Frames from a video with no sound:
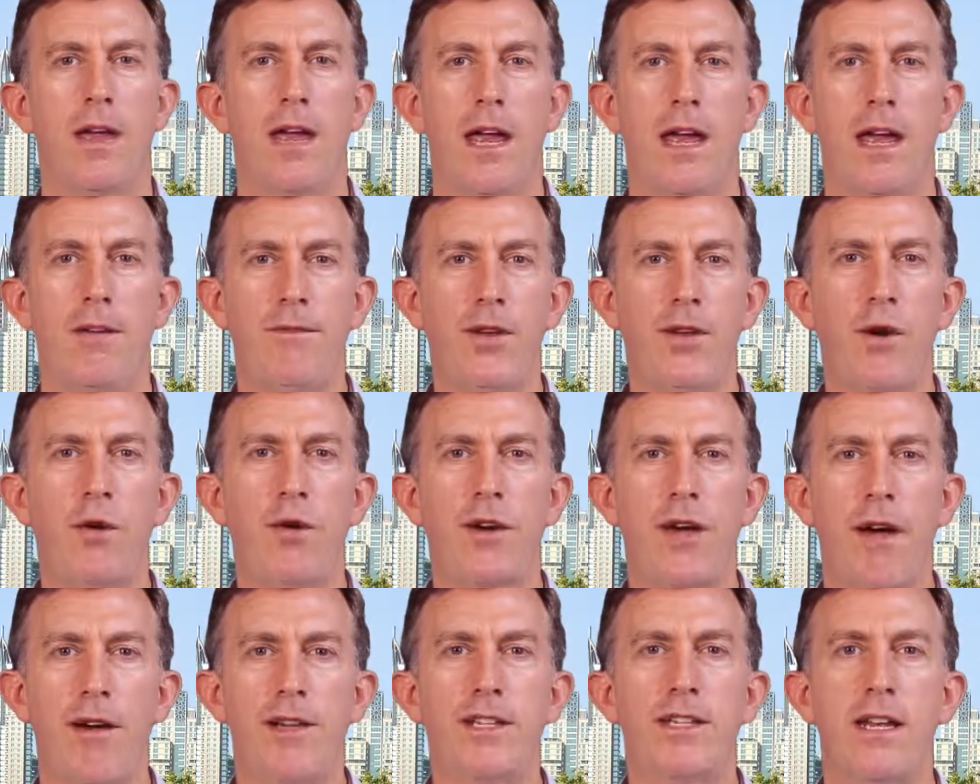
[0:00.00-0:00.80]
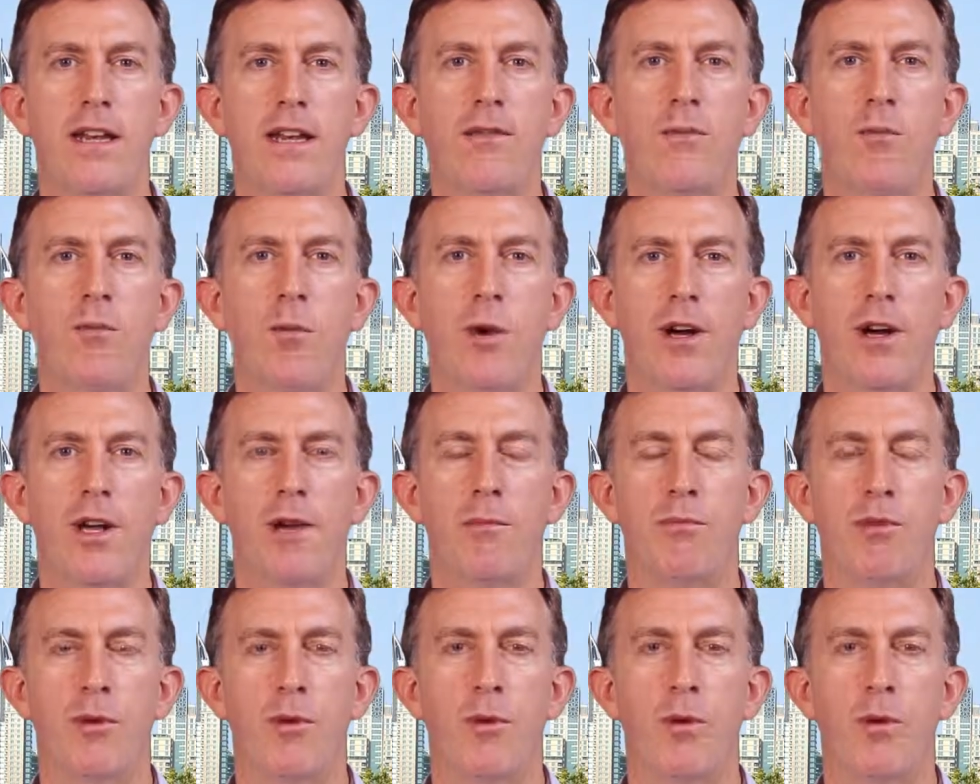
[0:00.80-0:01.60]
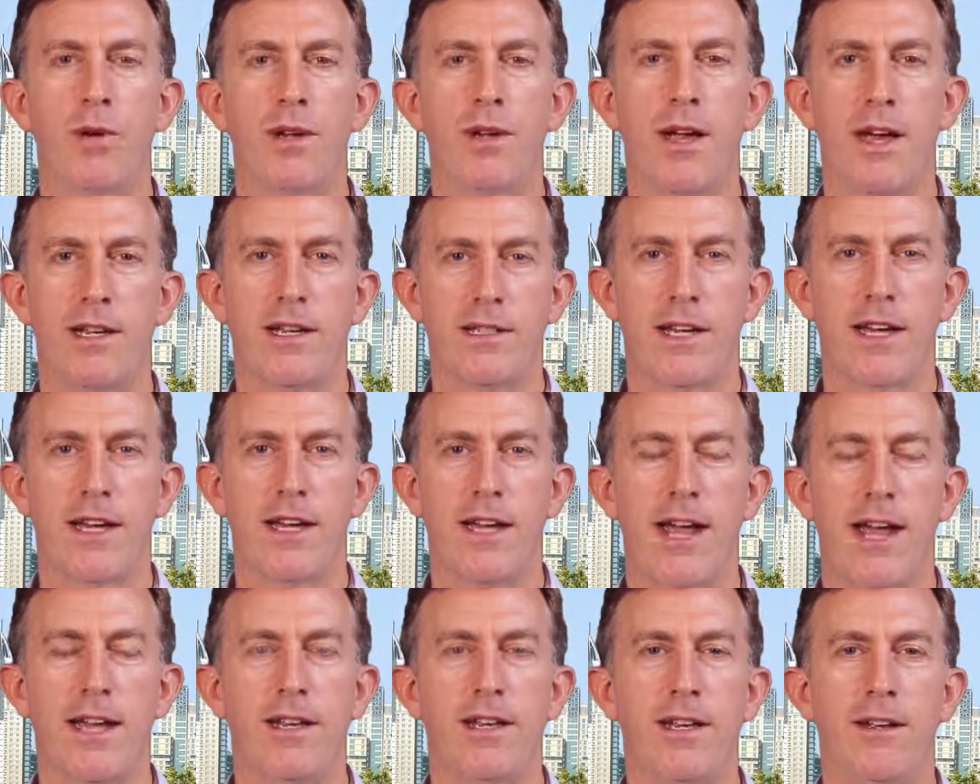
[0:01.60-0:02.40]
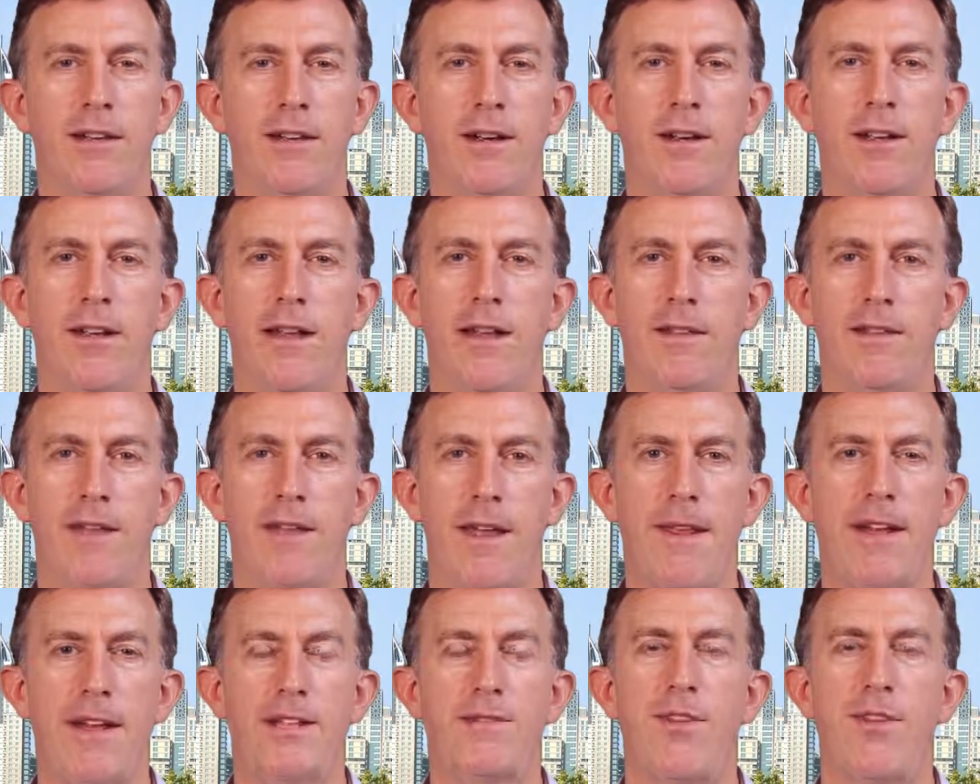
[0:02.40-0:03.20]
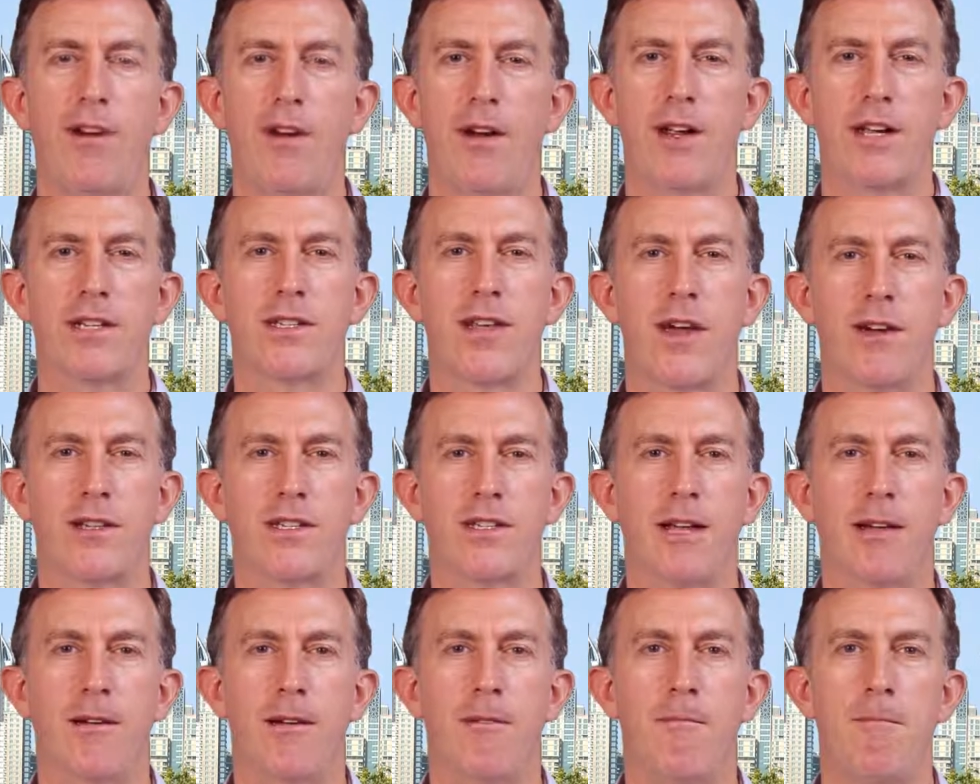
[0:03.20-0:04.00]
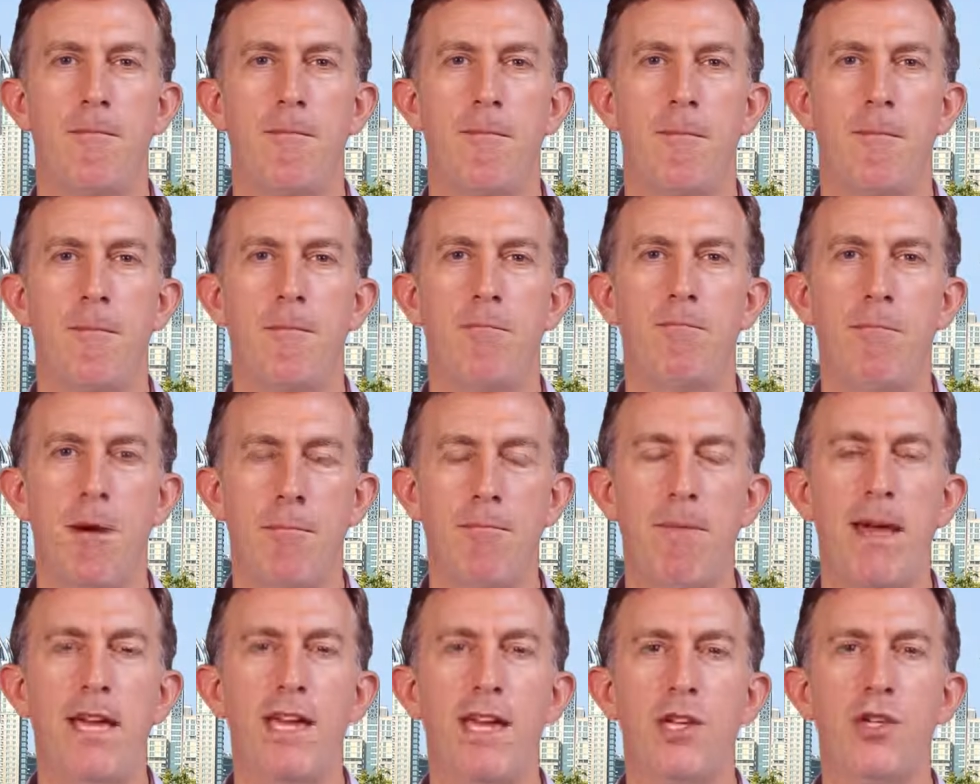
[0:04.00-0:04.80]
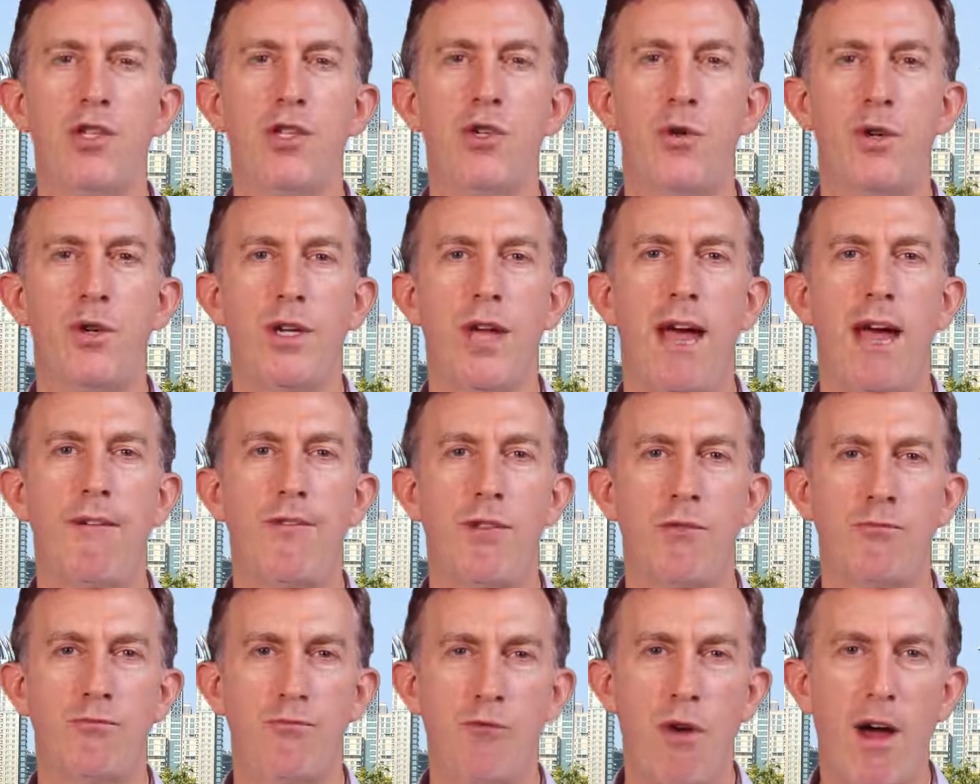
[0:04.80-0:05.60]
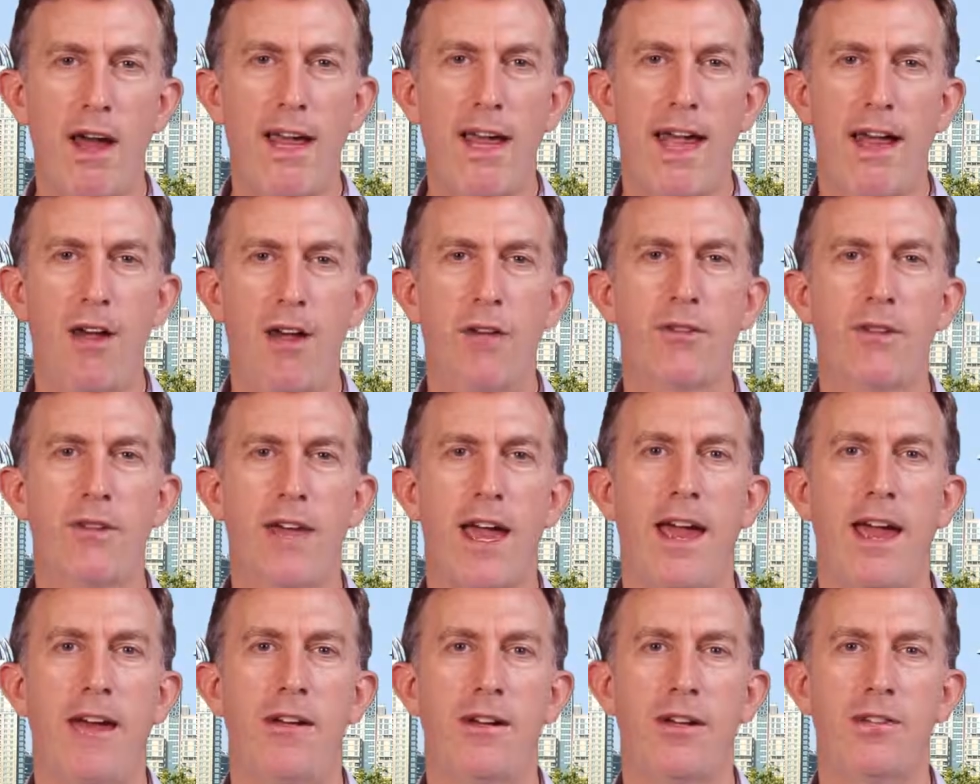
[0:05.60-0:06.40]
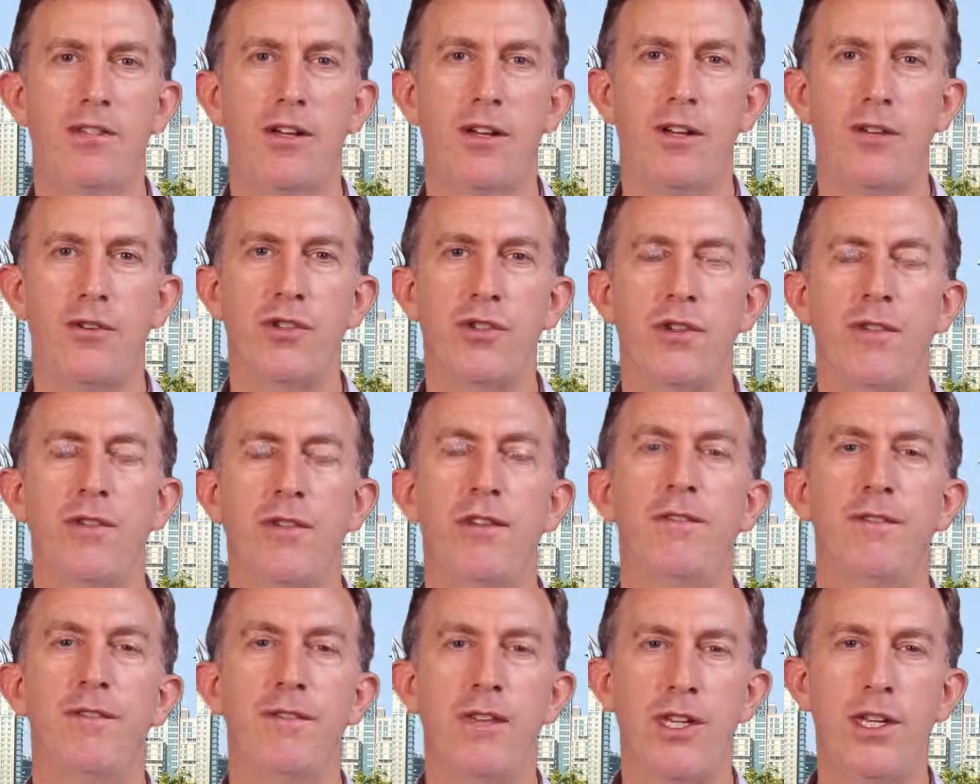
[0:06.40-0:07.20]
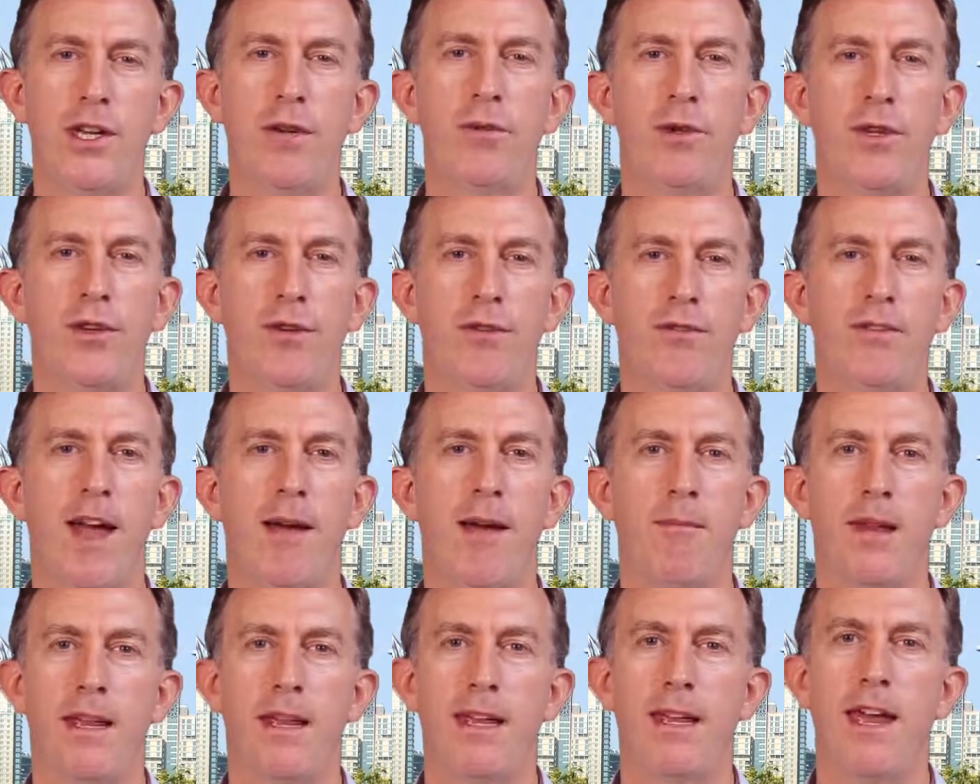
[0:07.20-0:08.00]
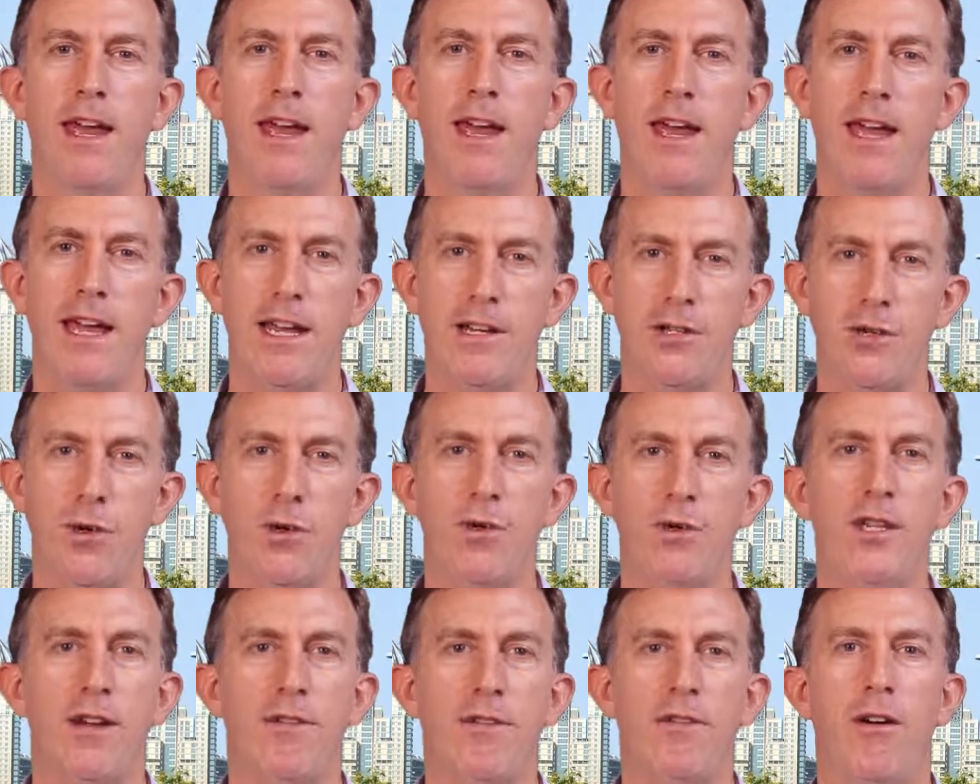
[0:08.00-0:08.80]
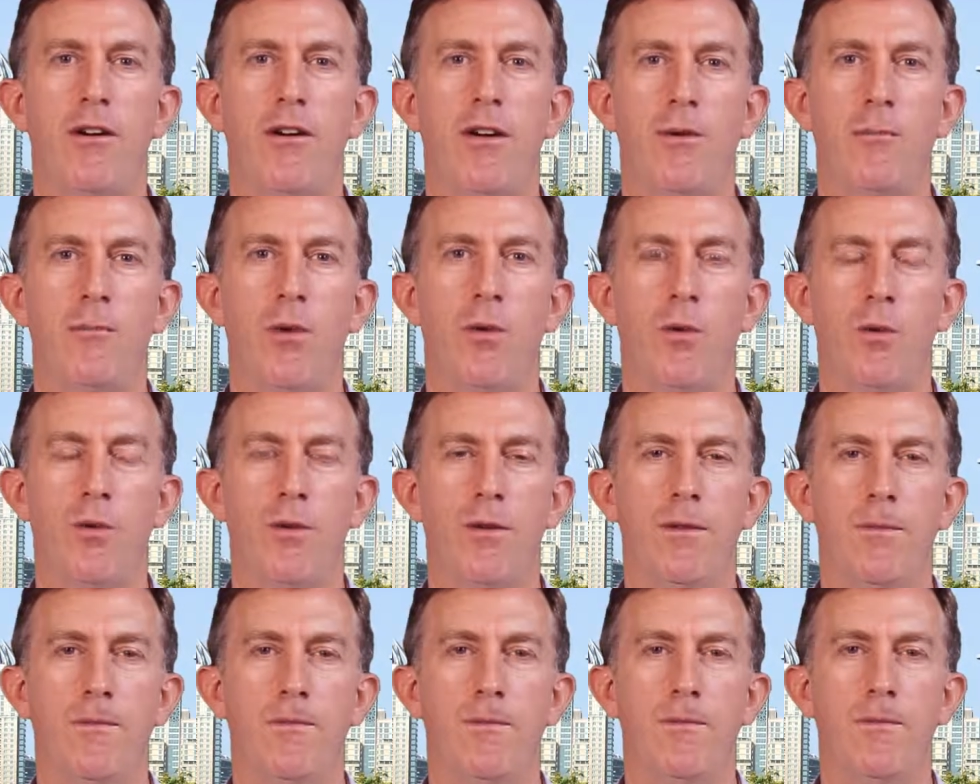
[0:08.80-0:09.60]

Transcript: If you're going to live and work abroad as a Canadian, then that's very exciting. But making sure you have the right healthcare solution for you and your family is also very important.